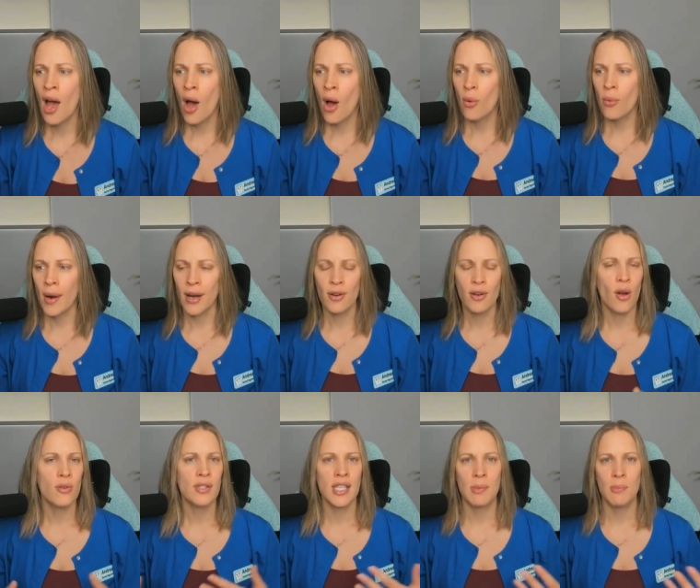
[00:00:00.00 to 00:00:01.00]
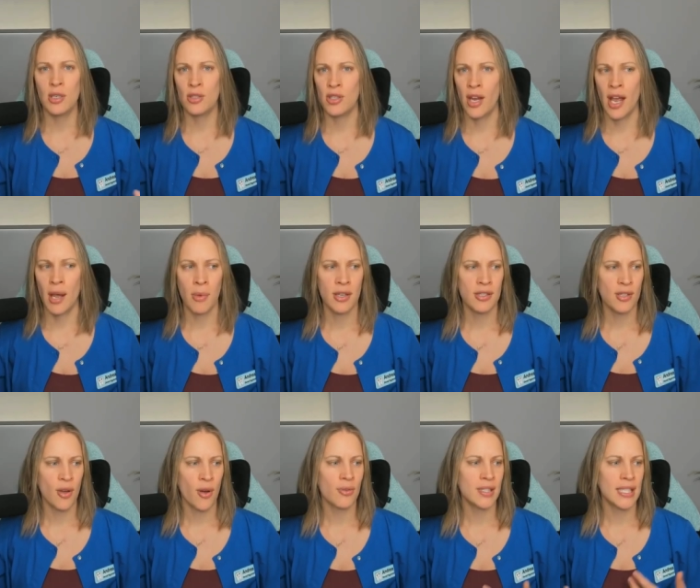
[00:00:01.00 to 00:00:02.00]
wear cozy pajamas,
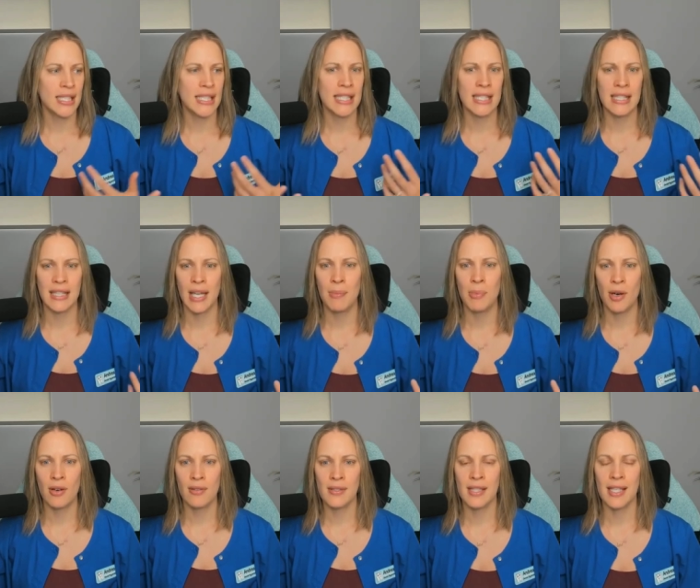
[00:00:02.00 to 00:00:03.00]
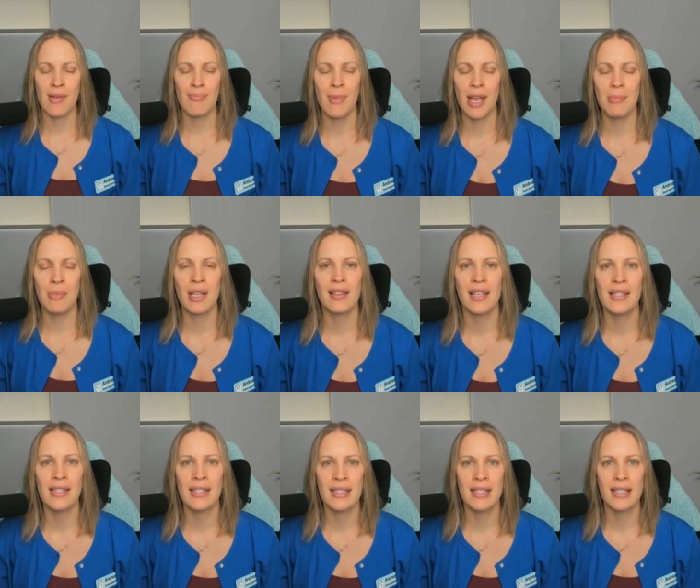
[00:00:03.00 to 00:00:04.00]
cozy slippers, maybe
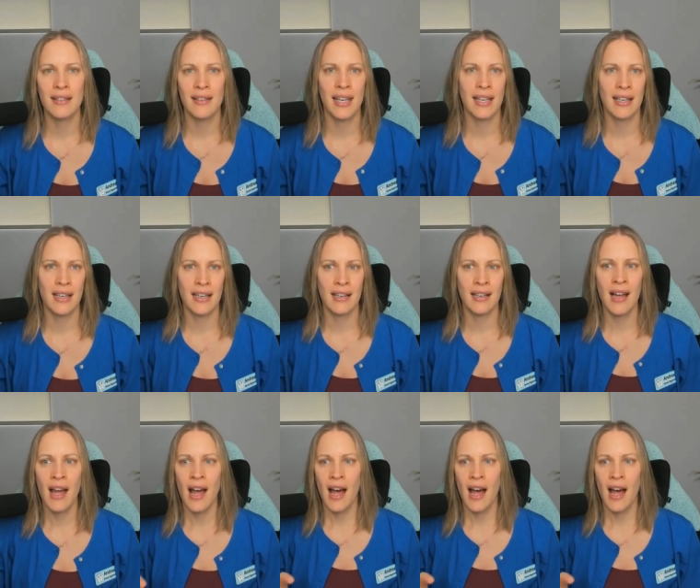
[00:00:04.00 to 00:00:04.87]
listen to like a